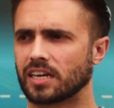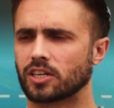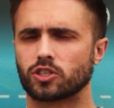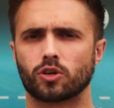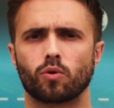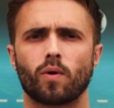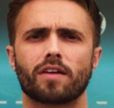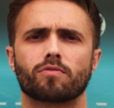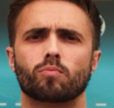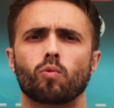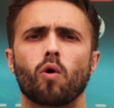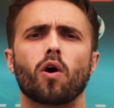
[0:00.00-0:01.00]
It gets you away
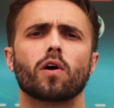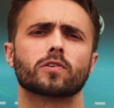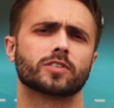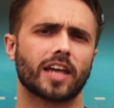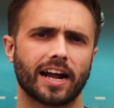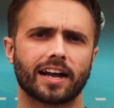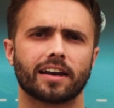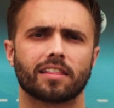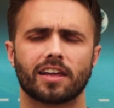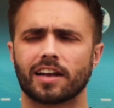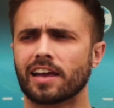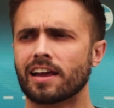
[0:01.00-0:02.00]
from walls, that kind of
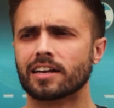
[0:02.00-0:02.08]
thing.